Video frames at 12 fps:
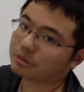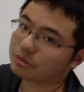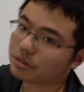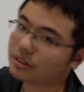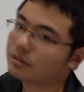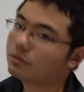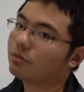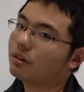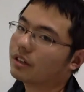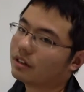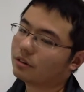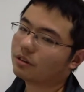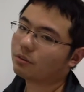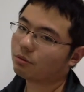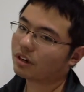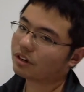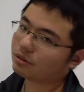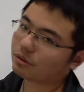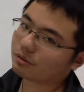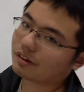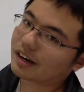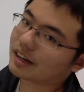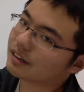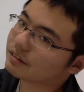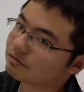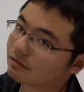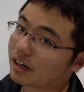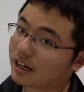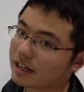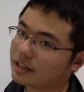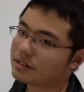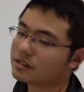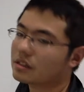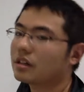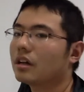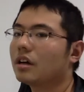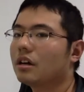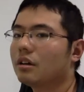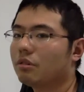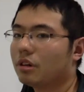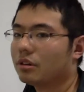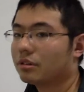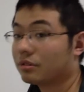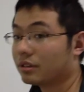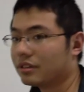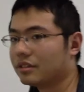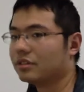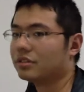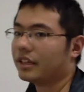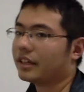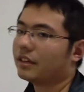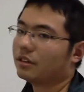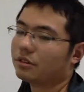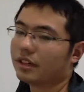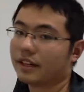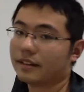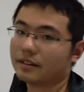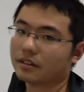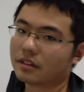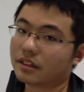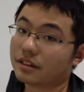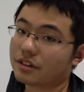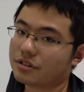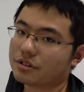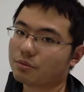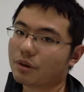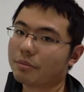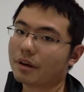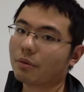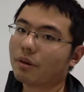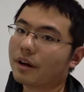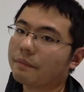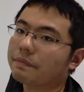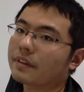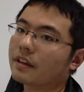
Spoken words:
between 1 over y and y is. Well, we're going to take a look at the conditions one by one.